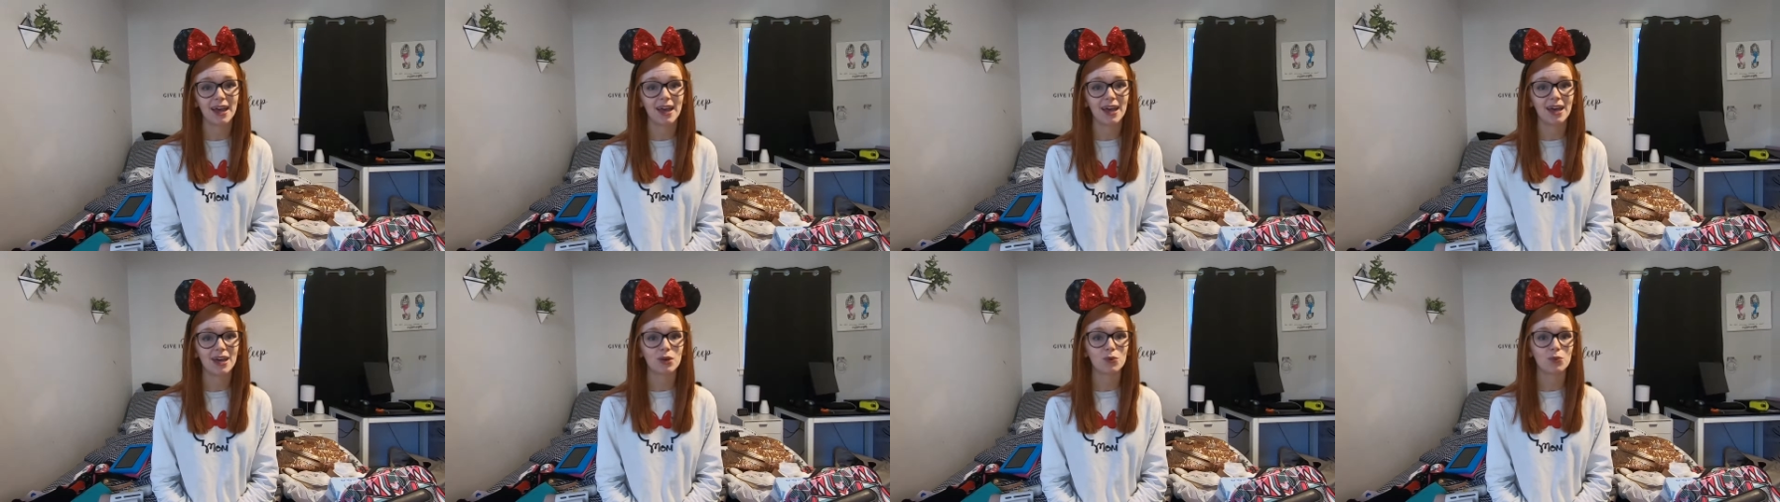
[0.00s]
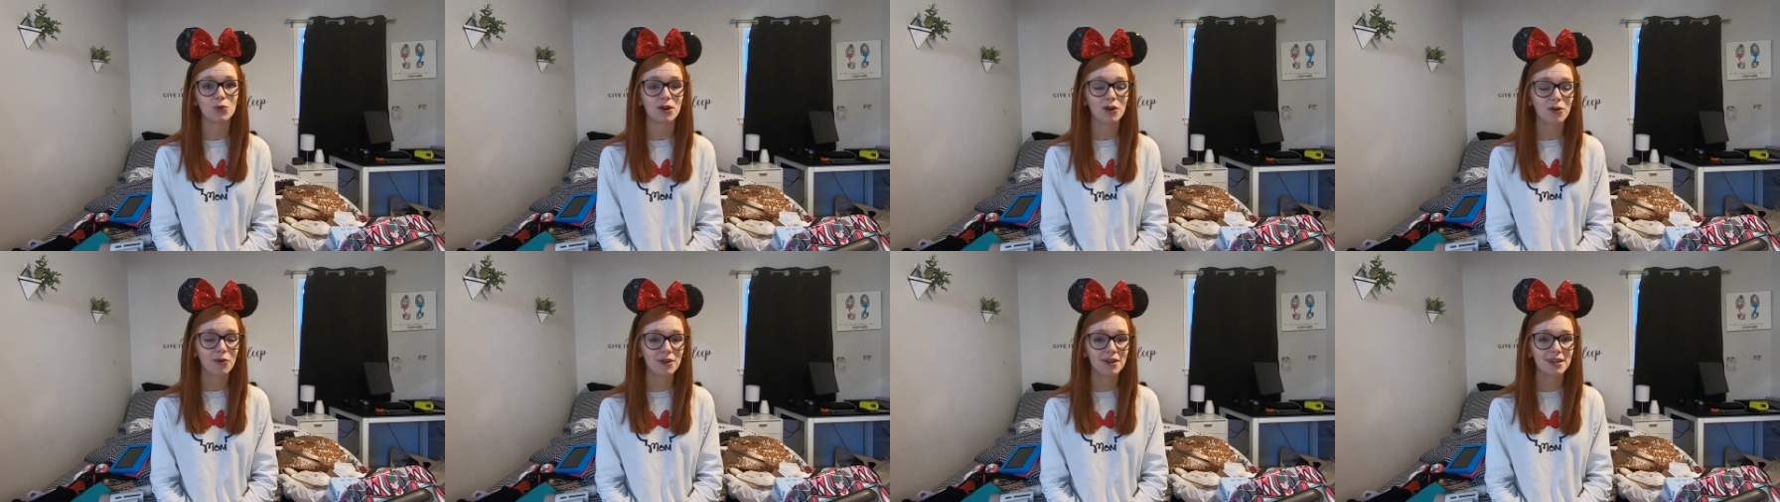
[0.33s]
and
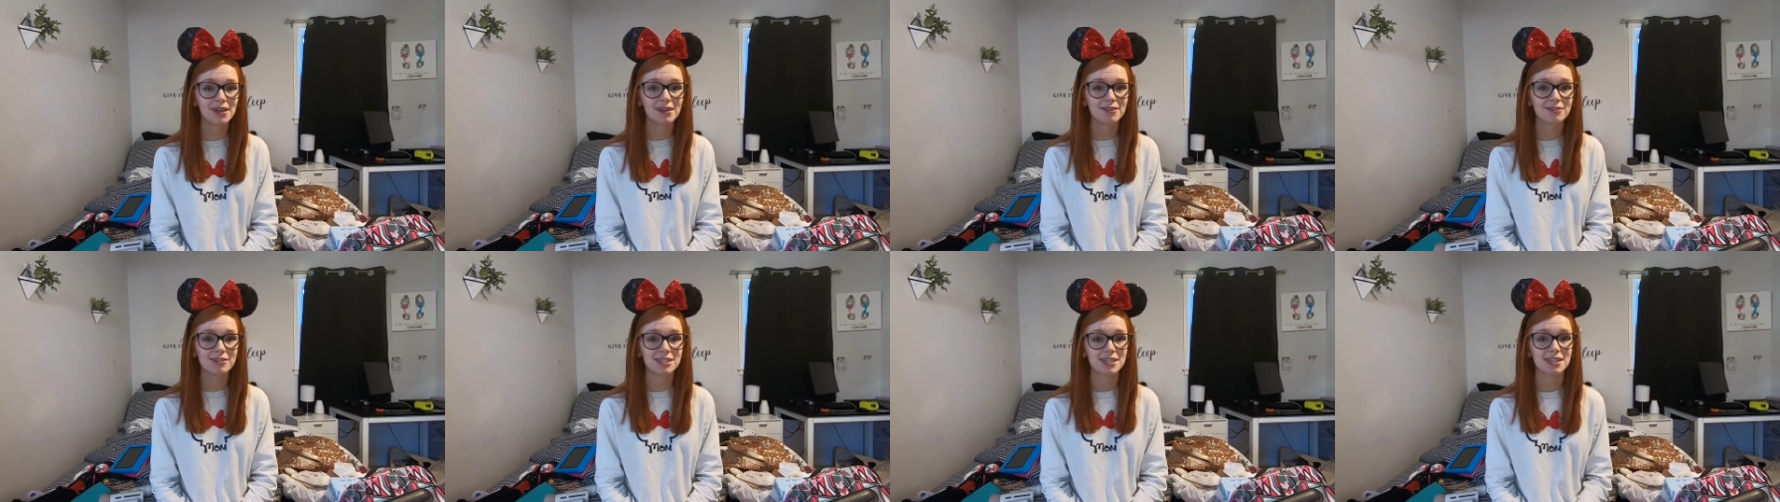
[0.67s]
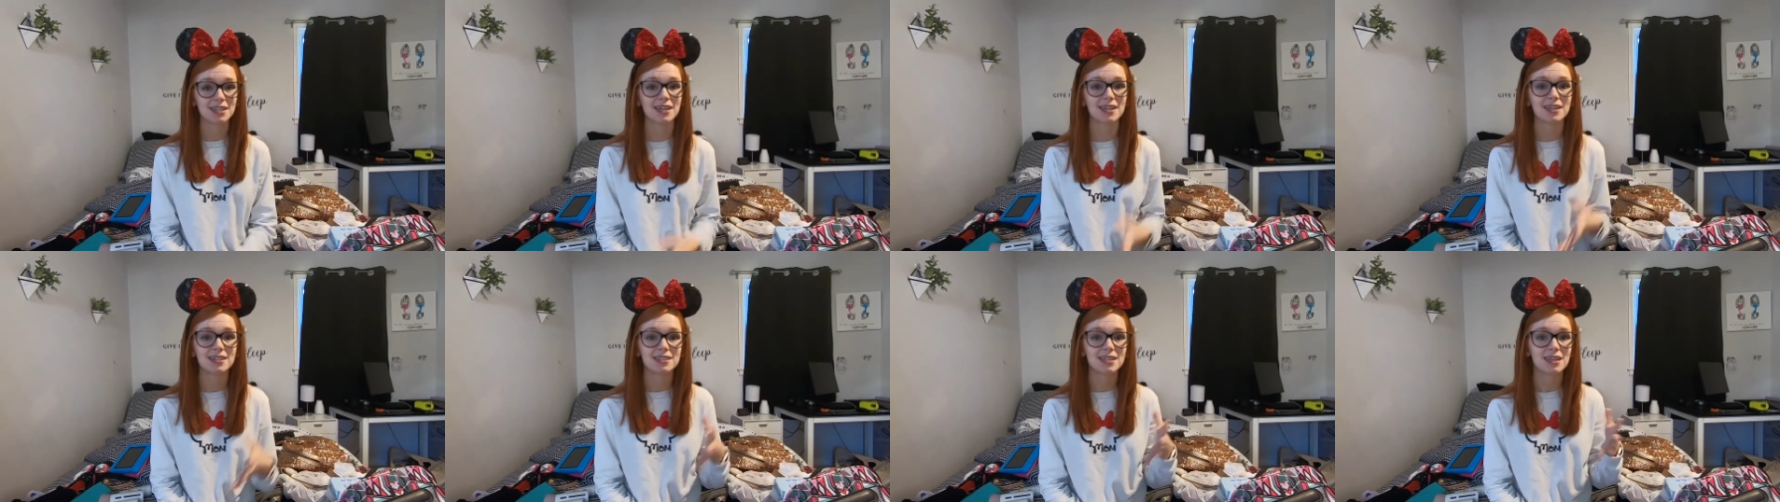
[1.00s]
we're going to give it to the
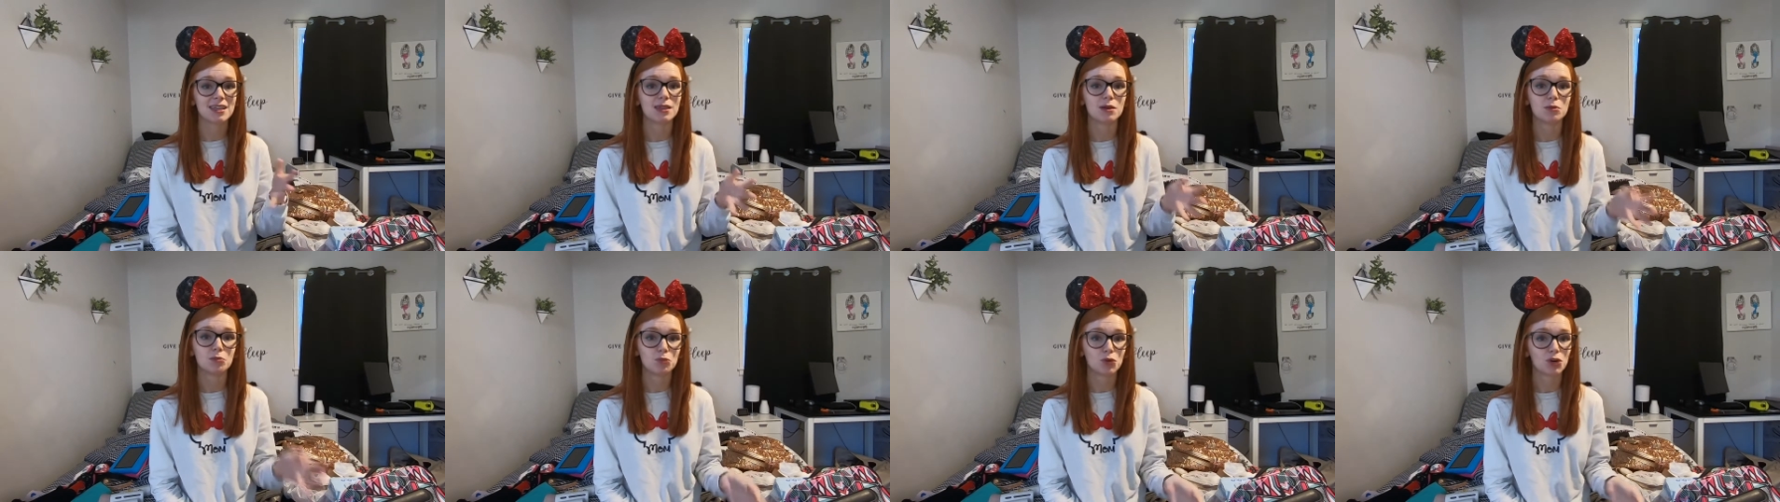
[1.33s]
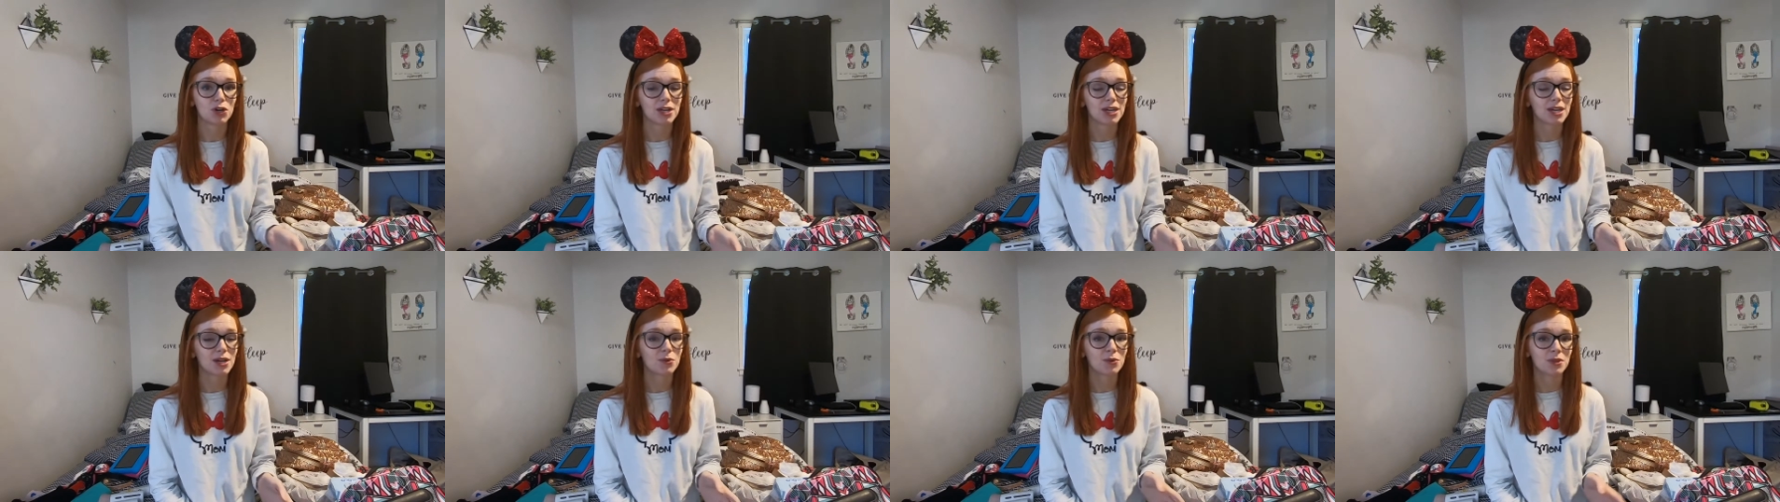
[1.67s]
kids in the
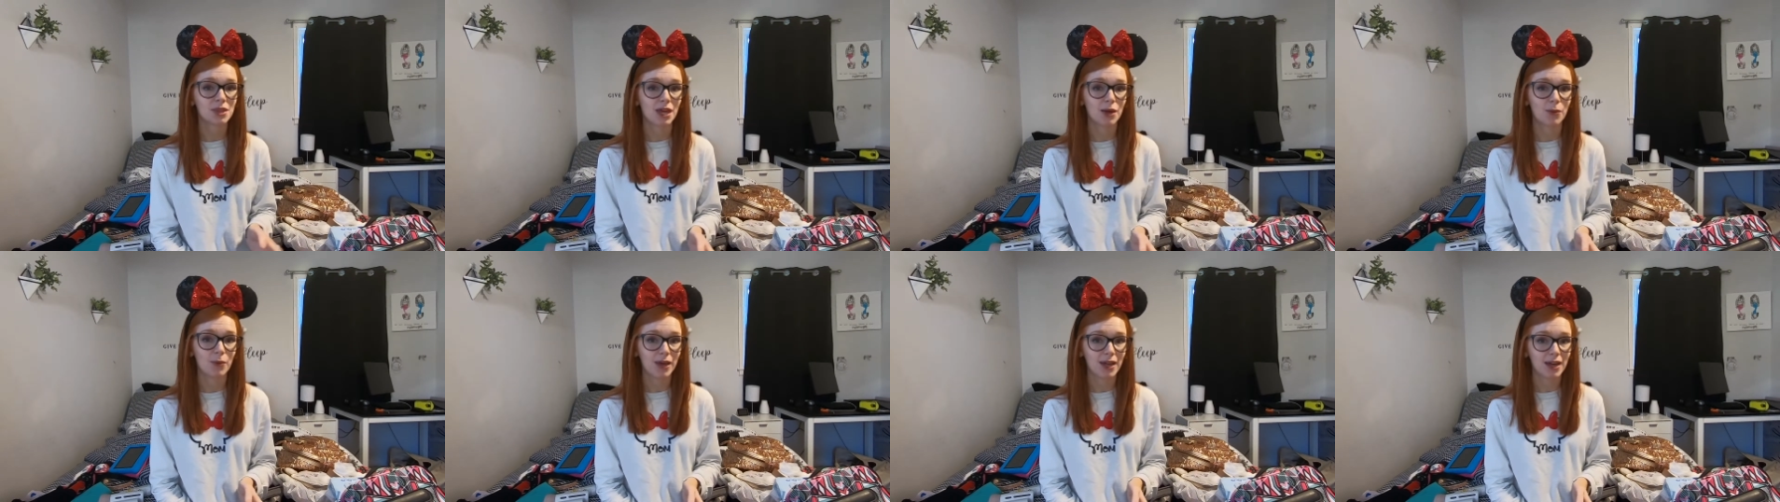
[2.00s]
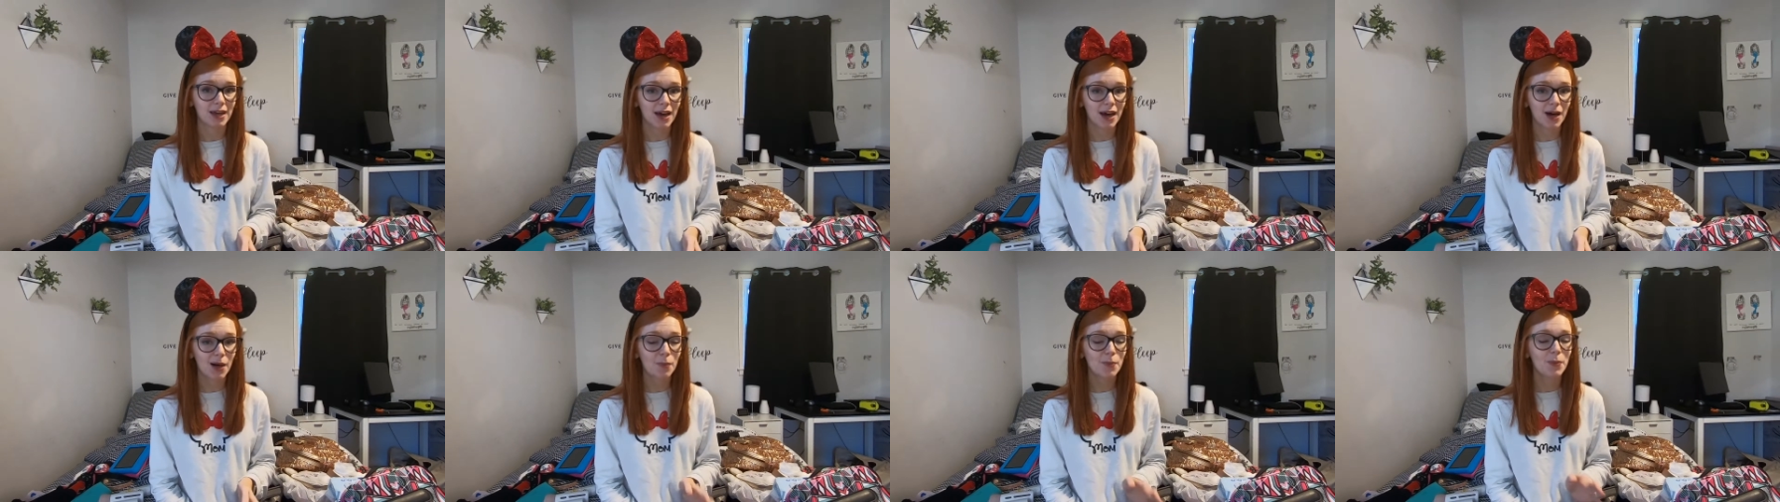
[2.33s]
morning when they wake
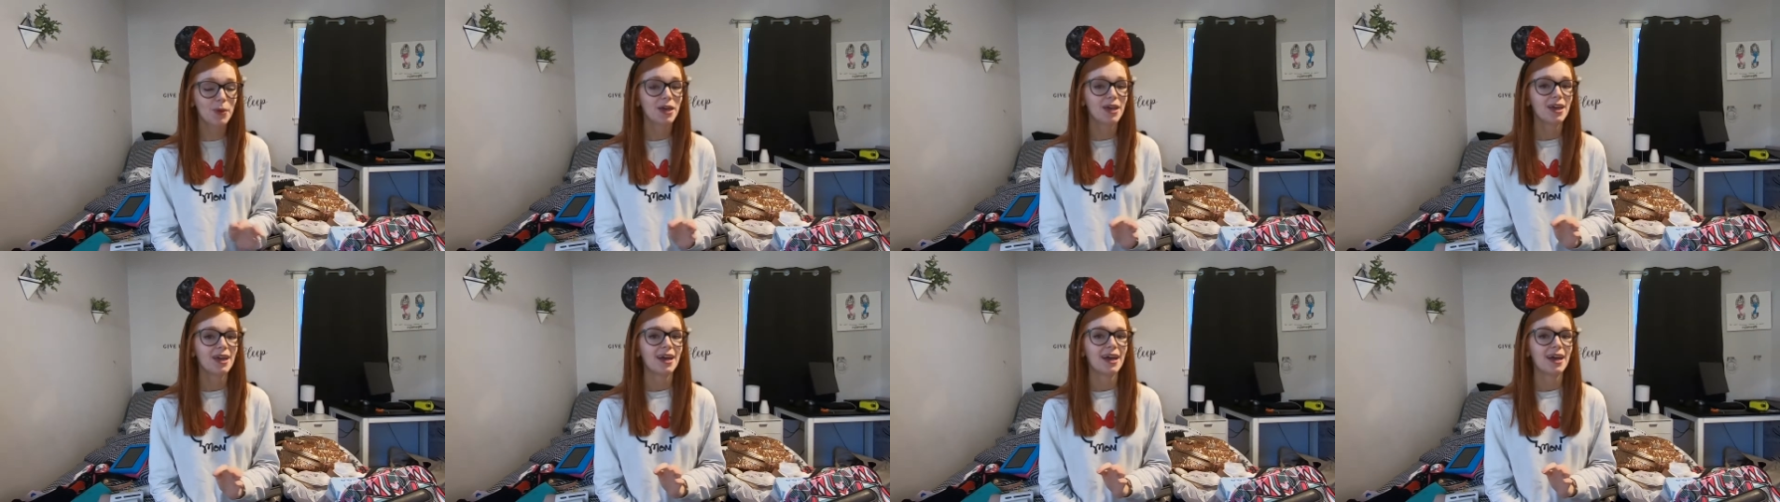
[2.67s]
up,